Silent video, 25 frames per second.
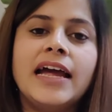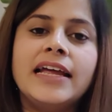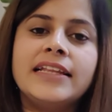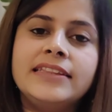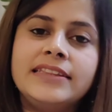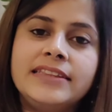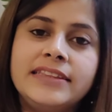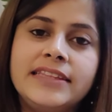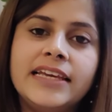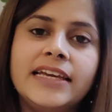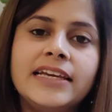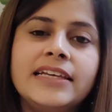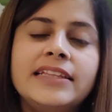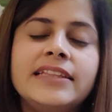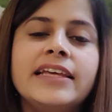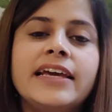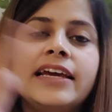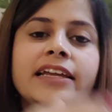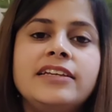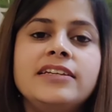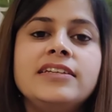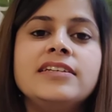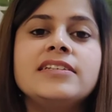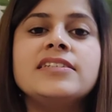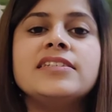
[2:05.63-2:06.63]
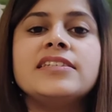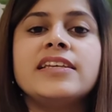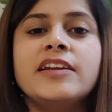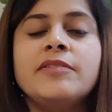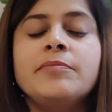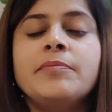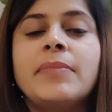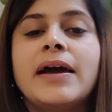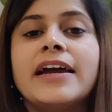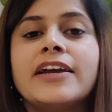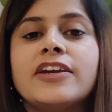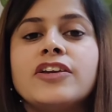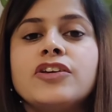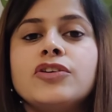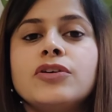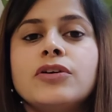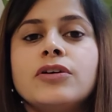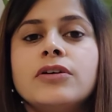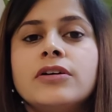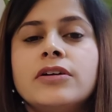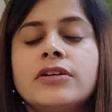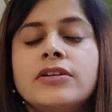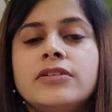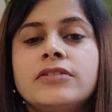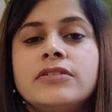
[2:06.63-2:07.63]
and they then send back
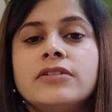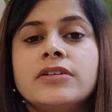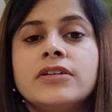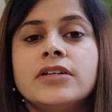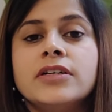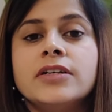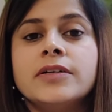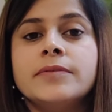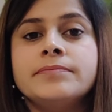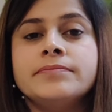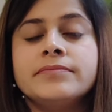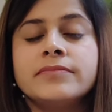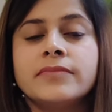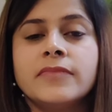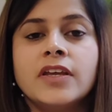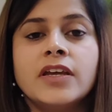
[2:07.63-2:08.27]
your